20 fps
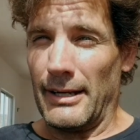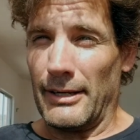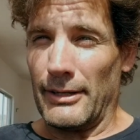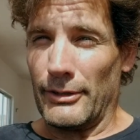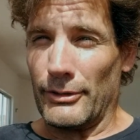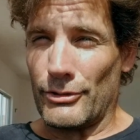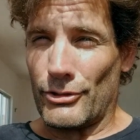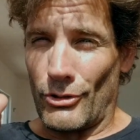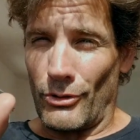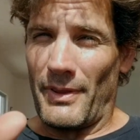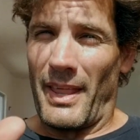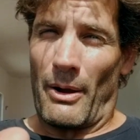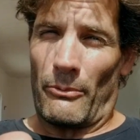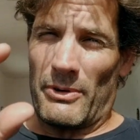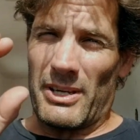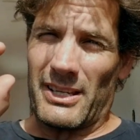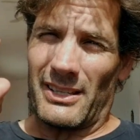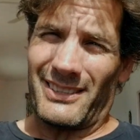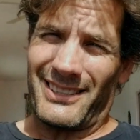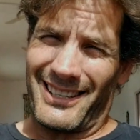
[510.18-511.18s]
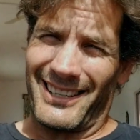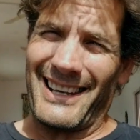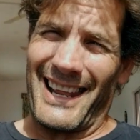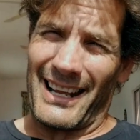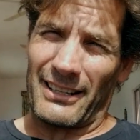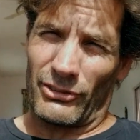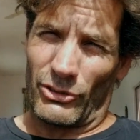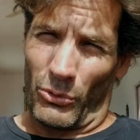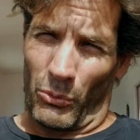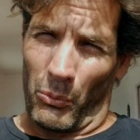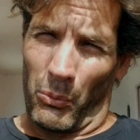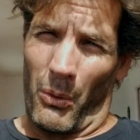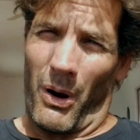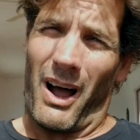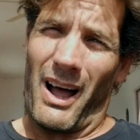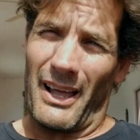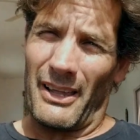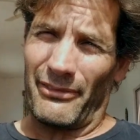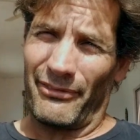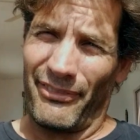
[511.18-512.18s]
so that we can connect to
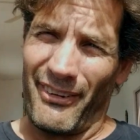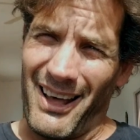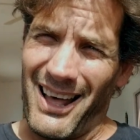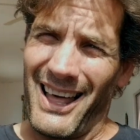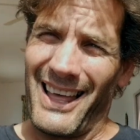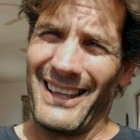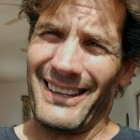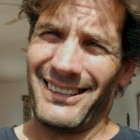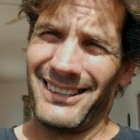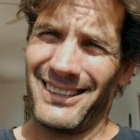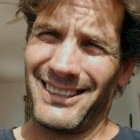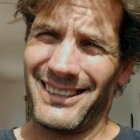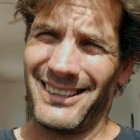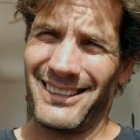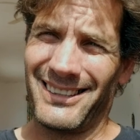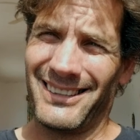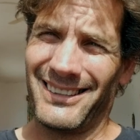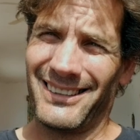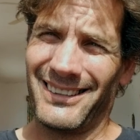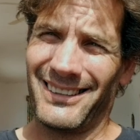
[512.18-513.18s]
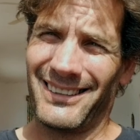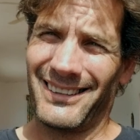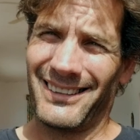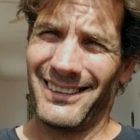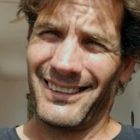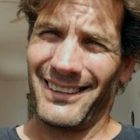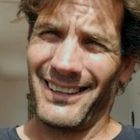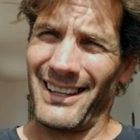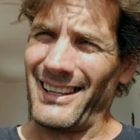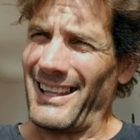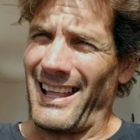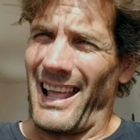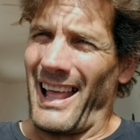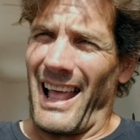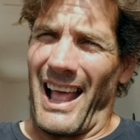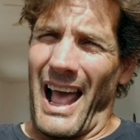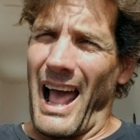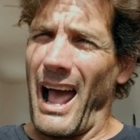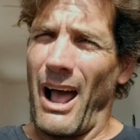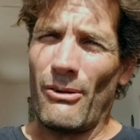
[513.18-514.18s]
Wi-Fi?
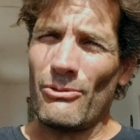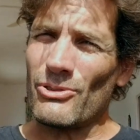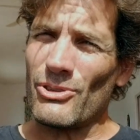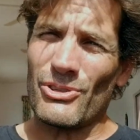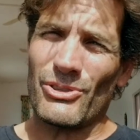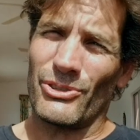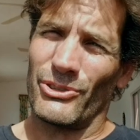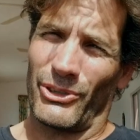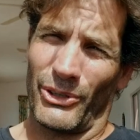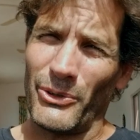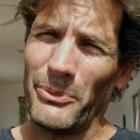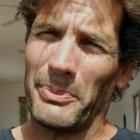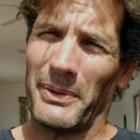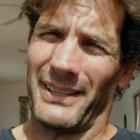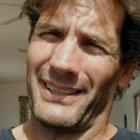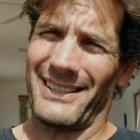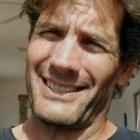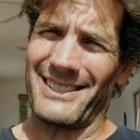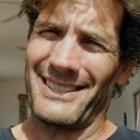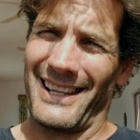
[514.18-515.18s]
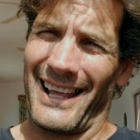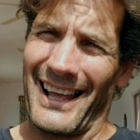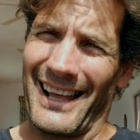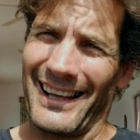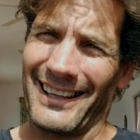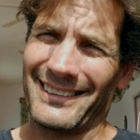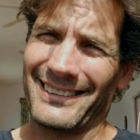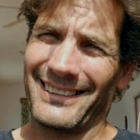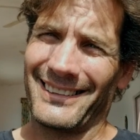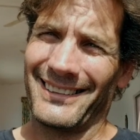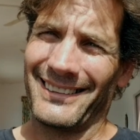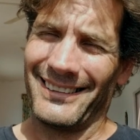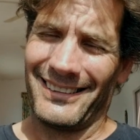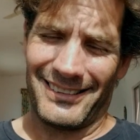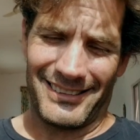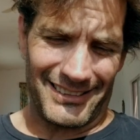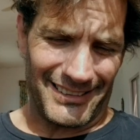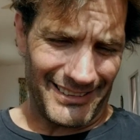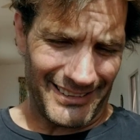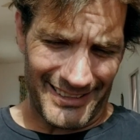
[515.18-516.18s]
How stupid is that?
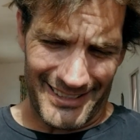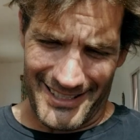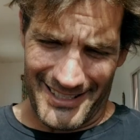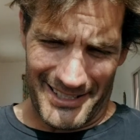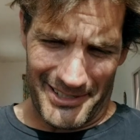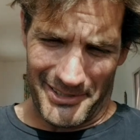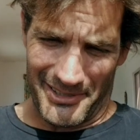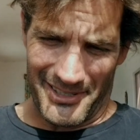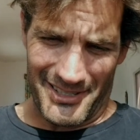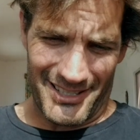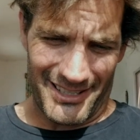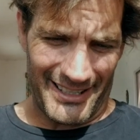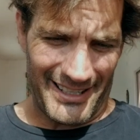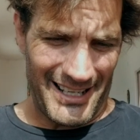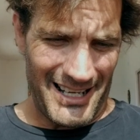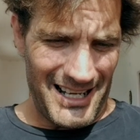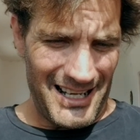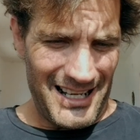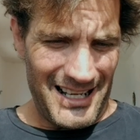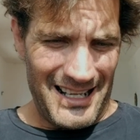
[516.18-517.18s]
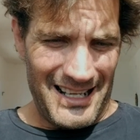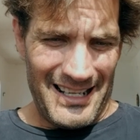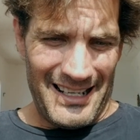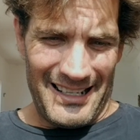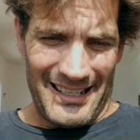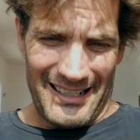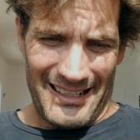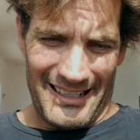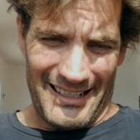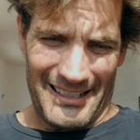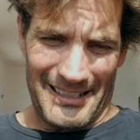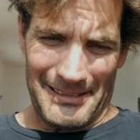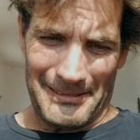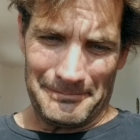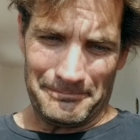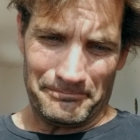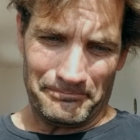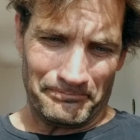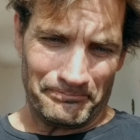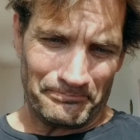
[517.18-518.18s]
Seriously.
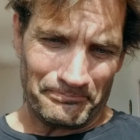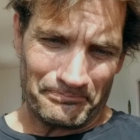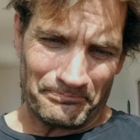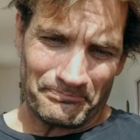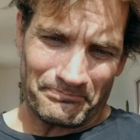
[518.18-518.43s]
And